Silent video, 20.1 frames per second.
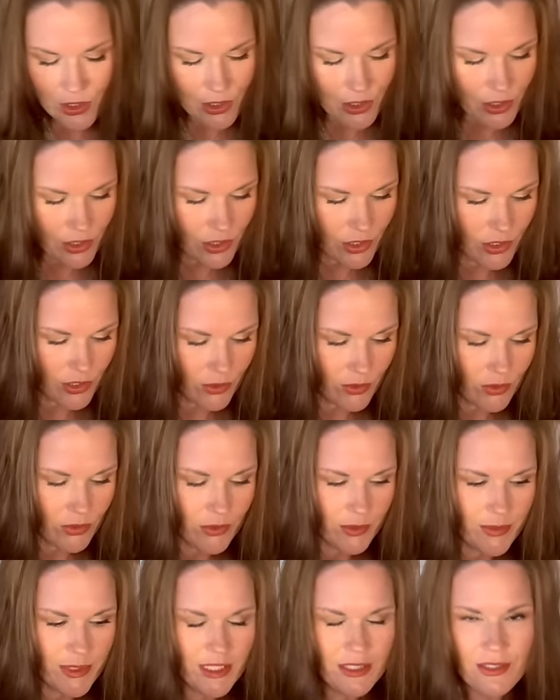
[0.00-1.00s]
you know,
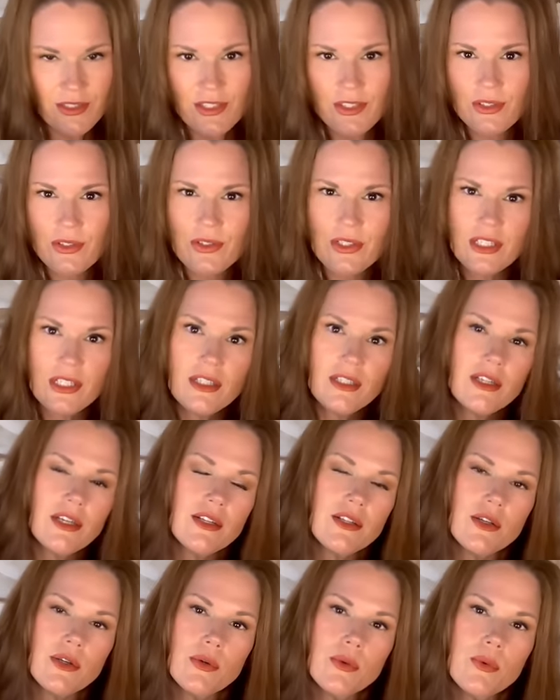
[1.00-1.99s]
remittance and all that. I
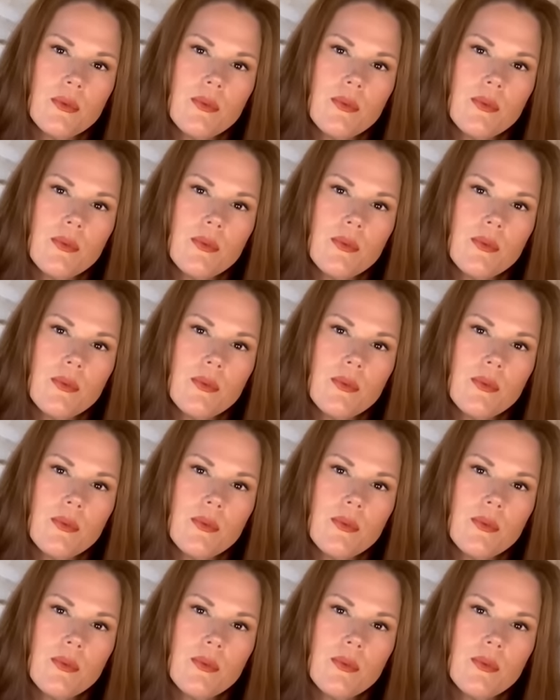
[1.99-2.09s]
know.